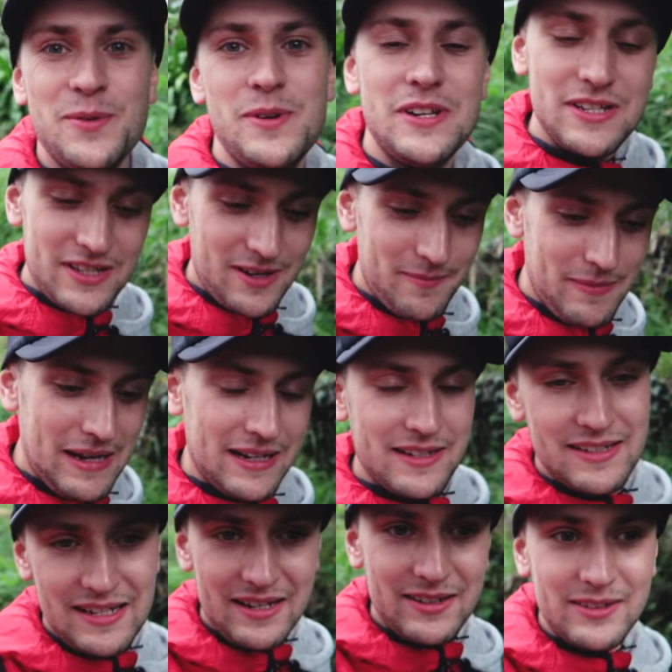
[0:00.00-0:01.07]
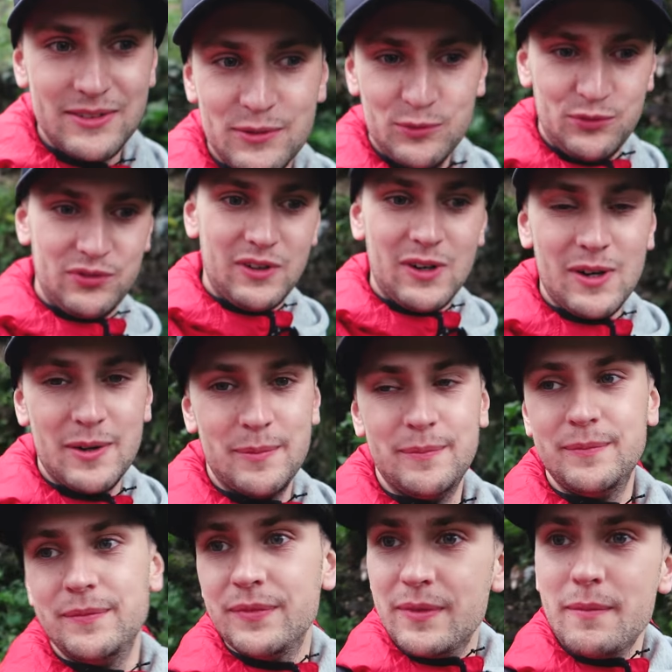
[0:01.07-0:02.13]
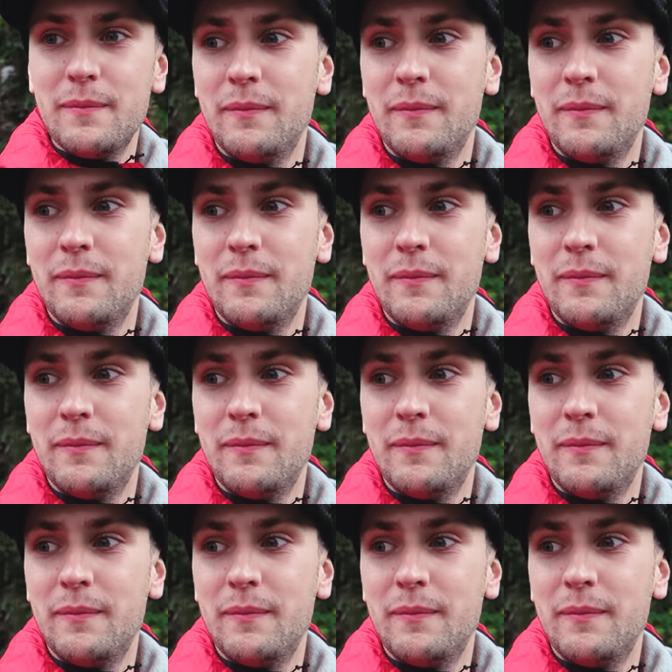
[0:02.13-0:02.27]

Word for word: We just come back down from